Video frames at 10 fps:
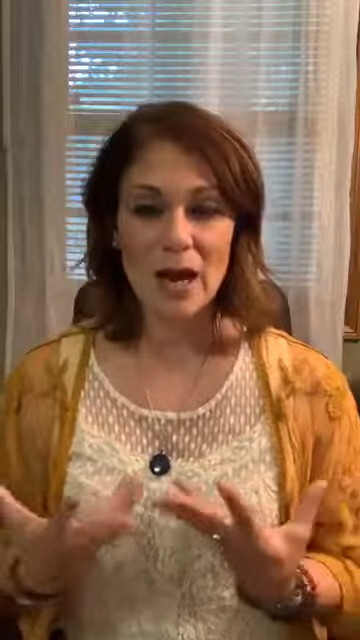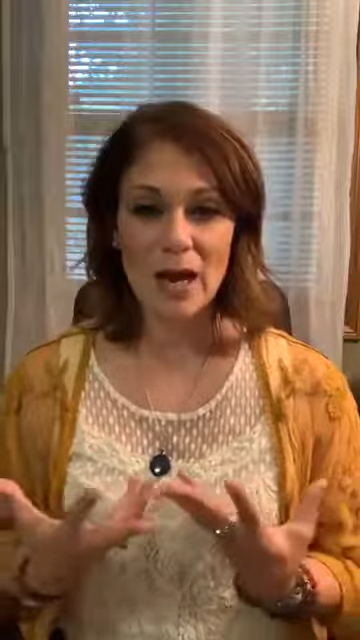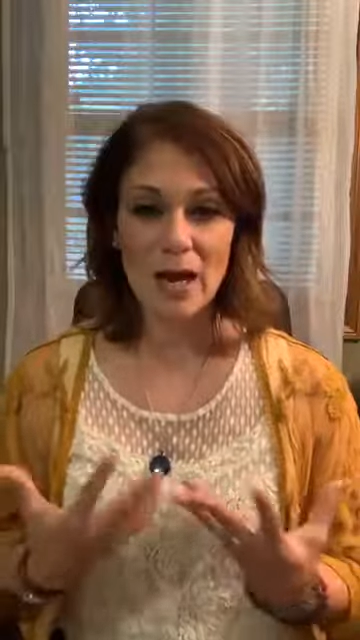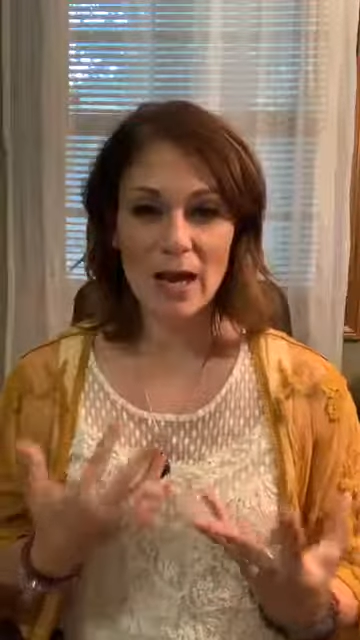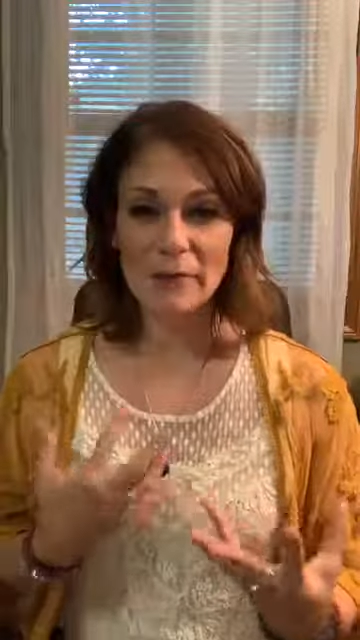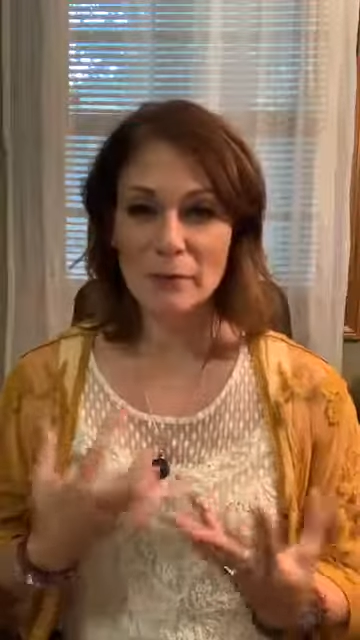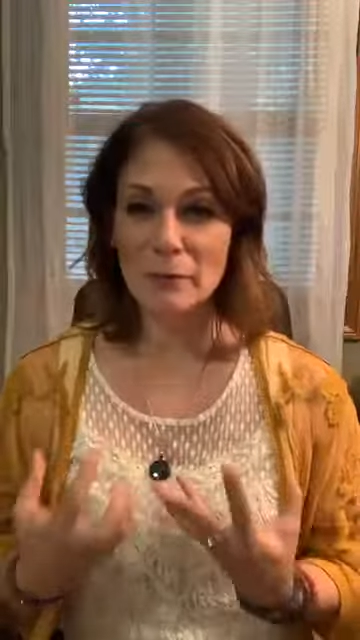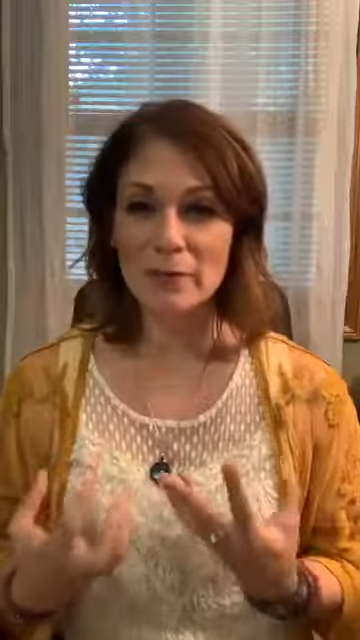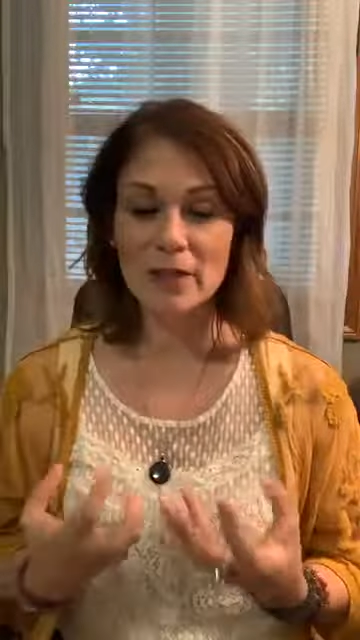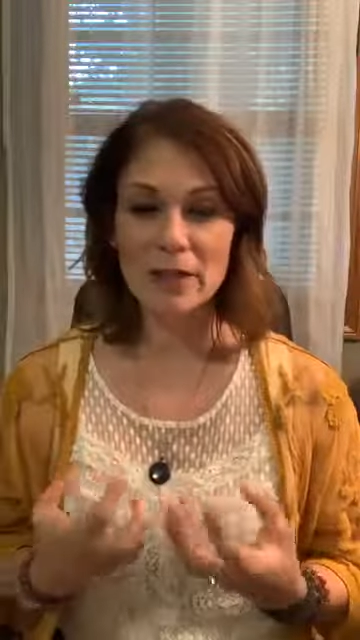I've been
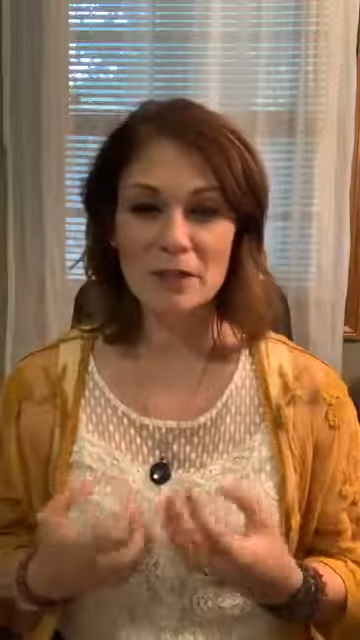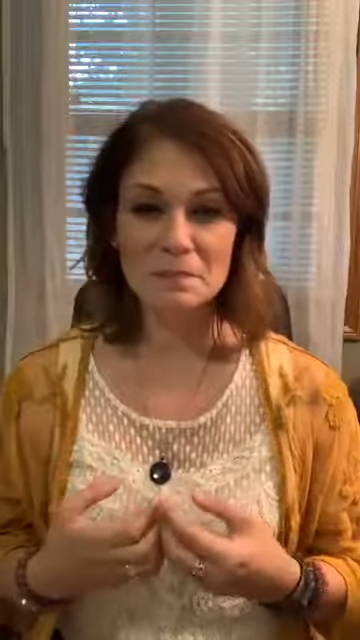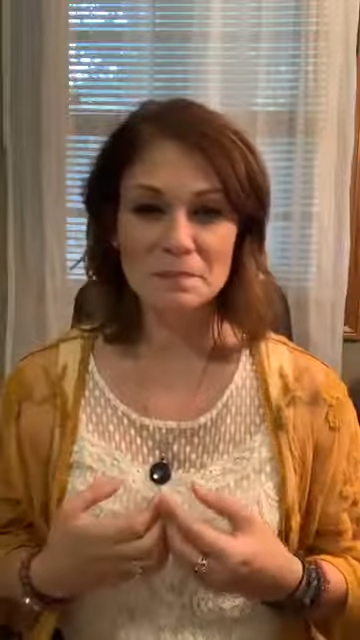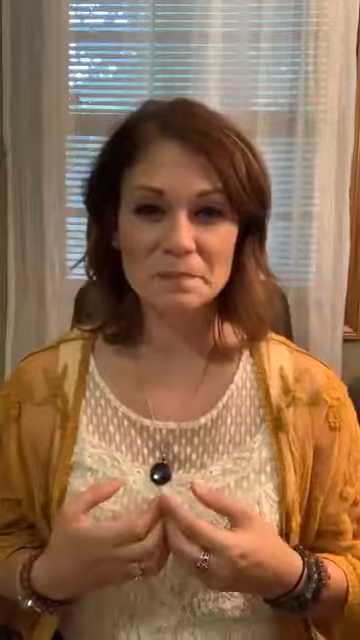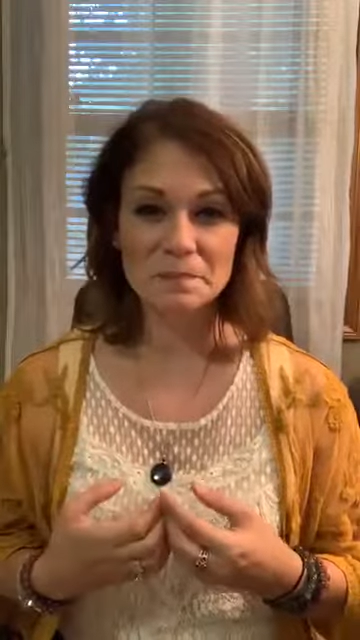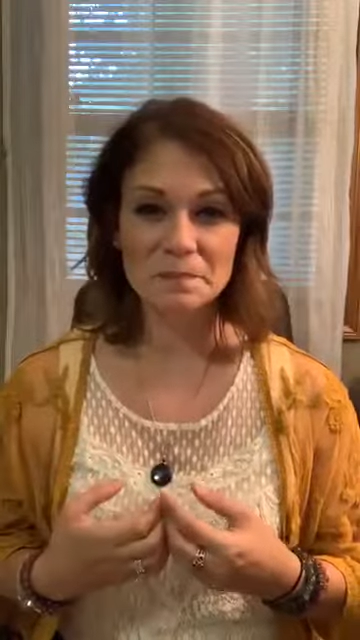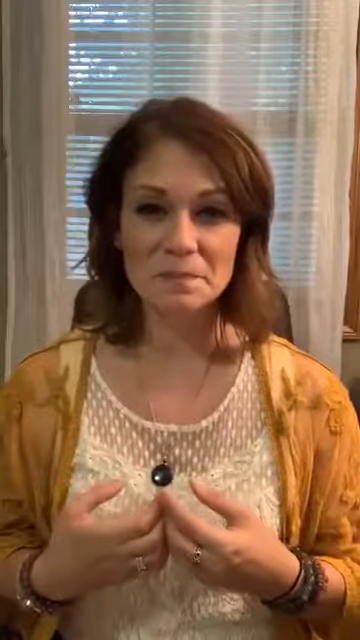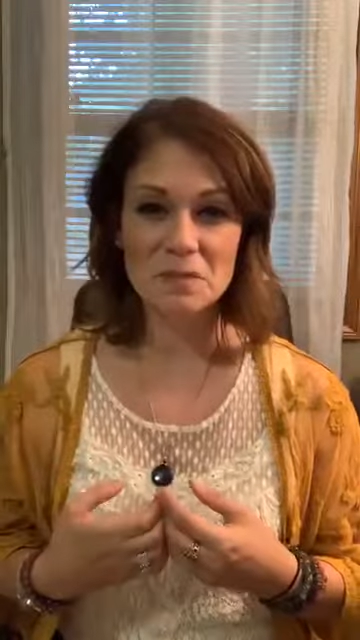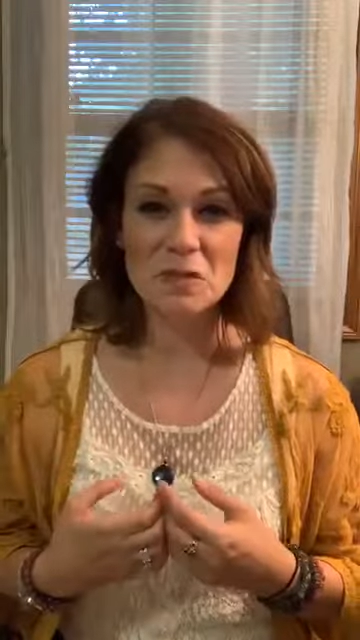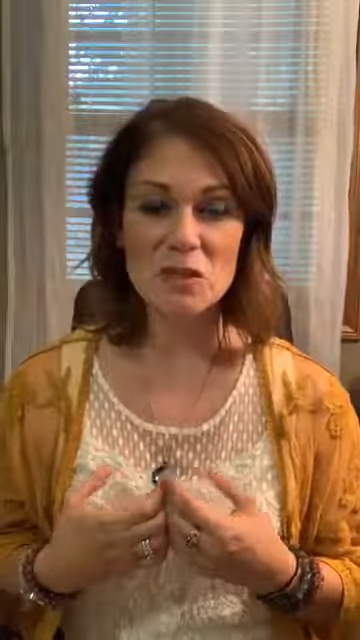really
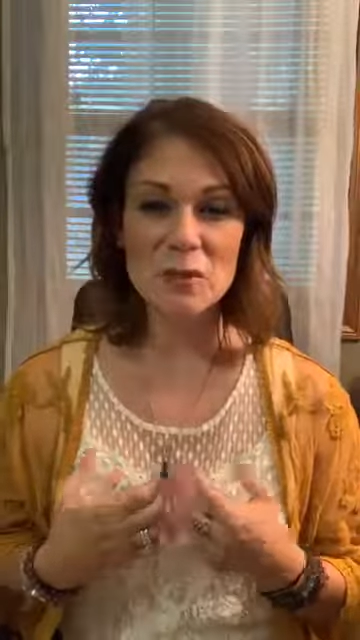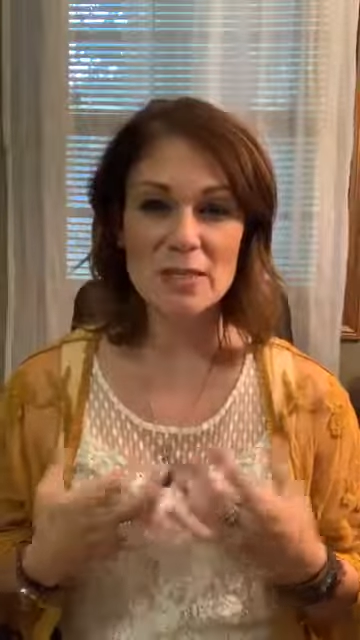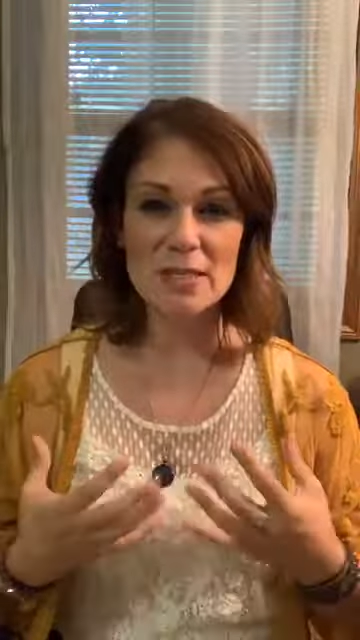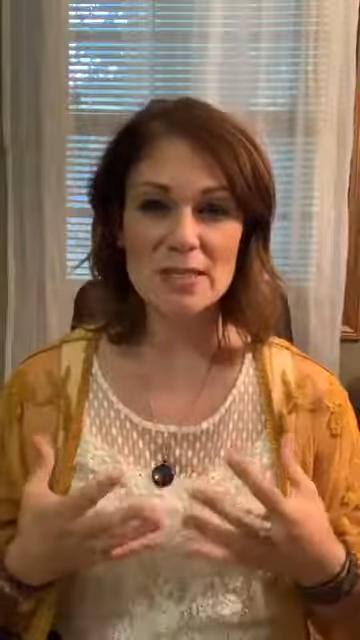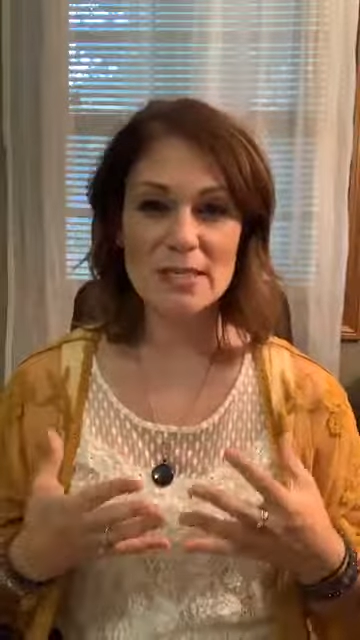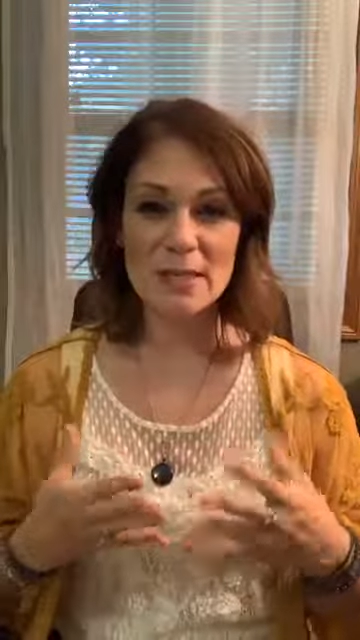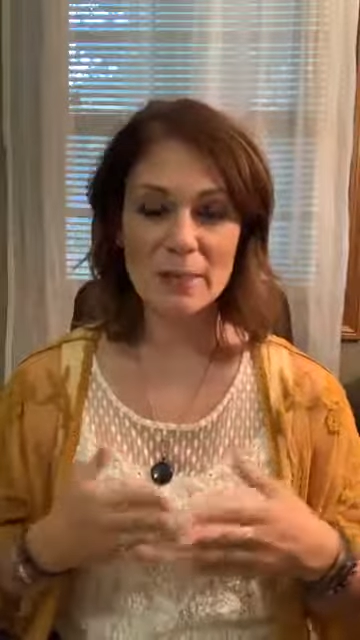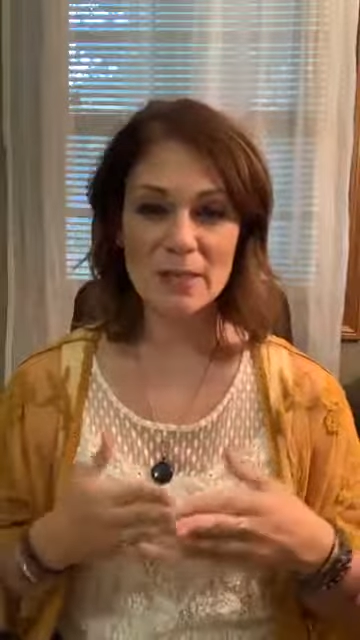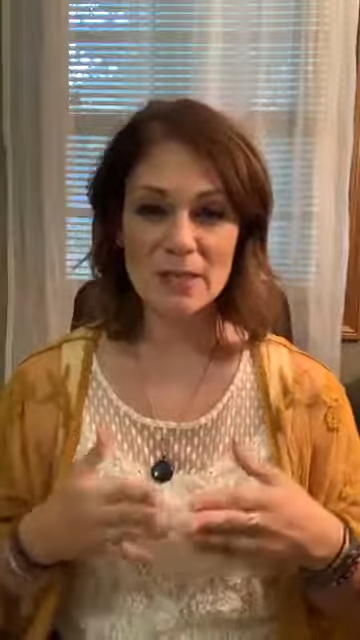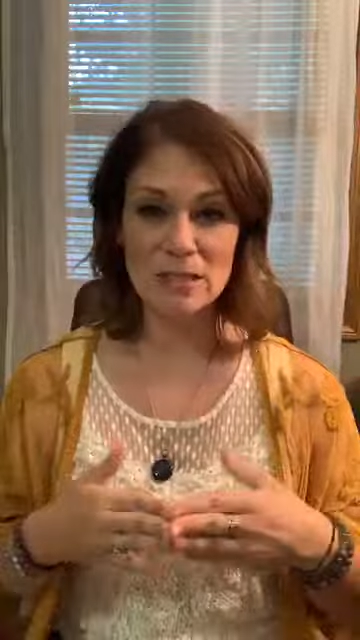doing this
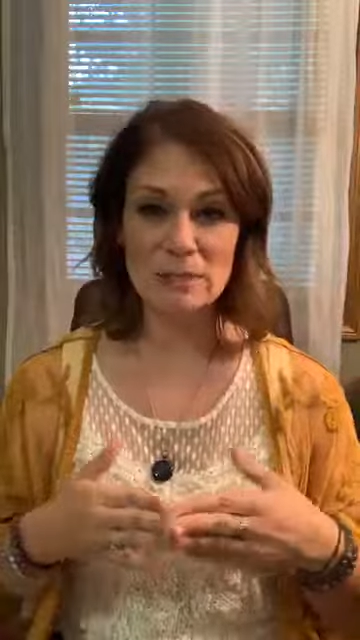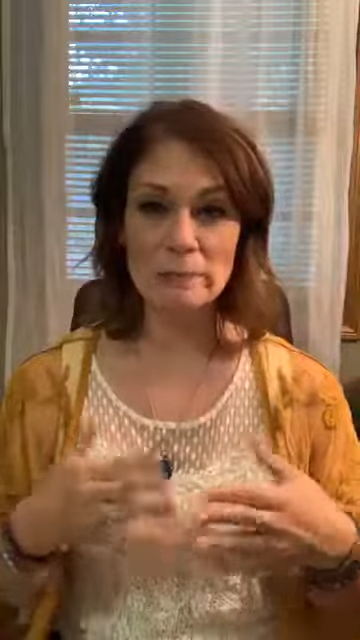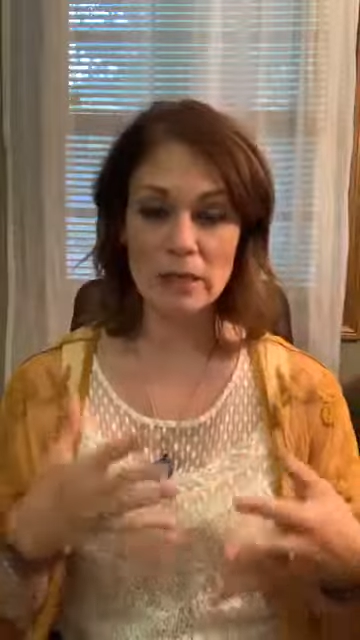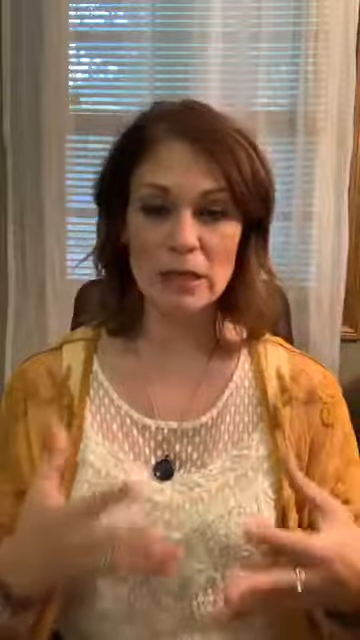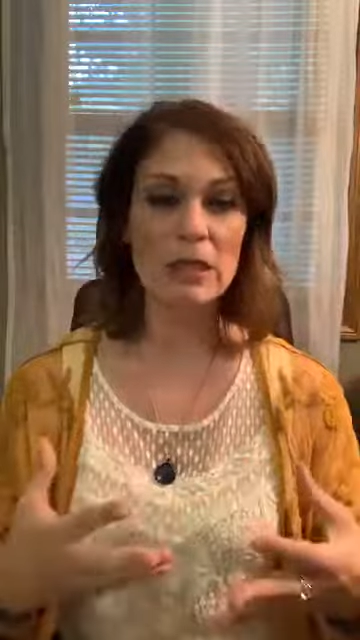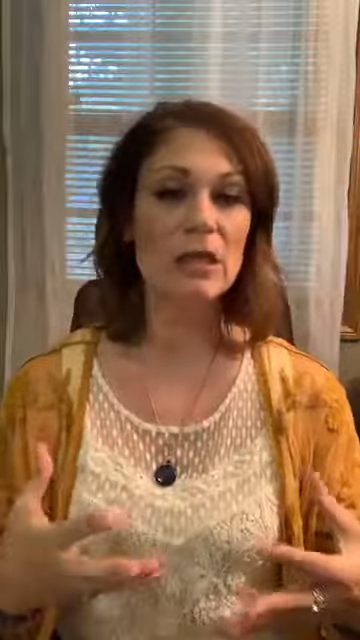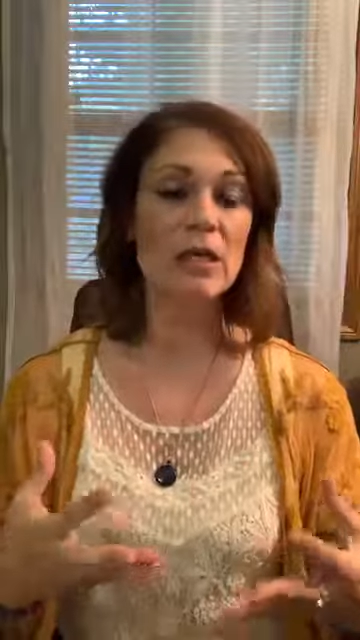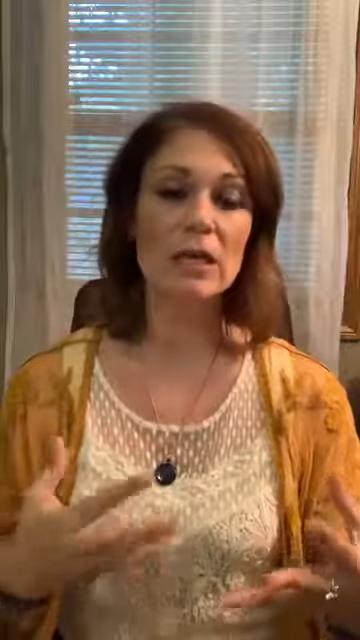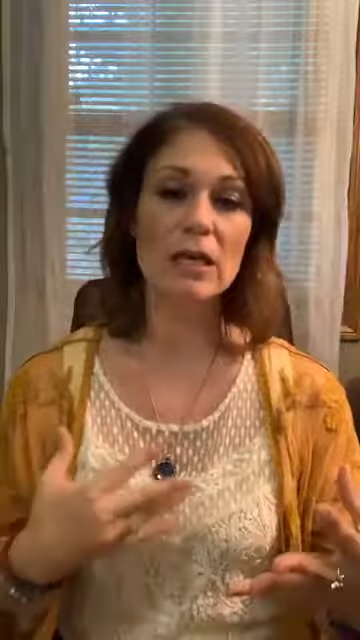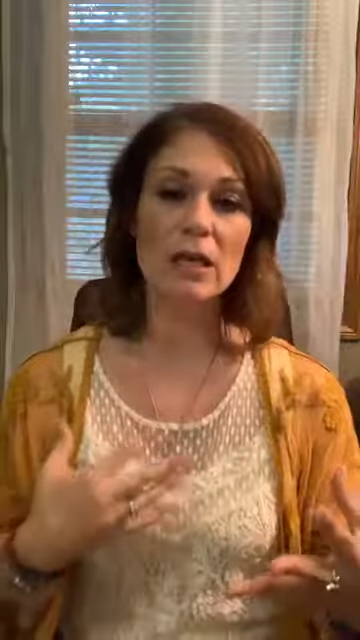stepping into me
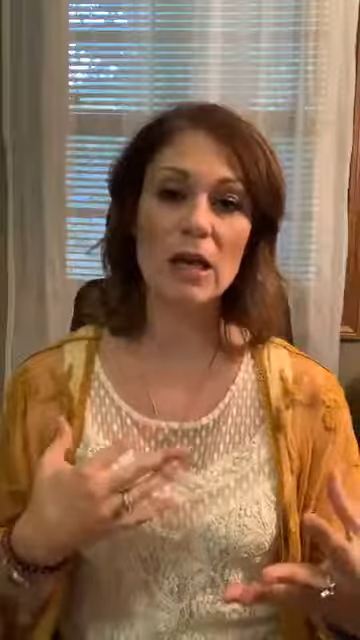thing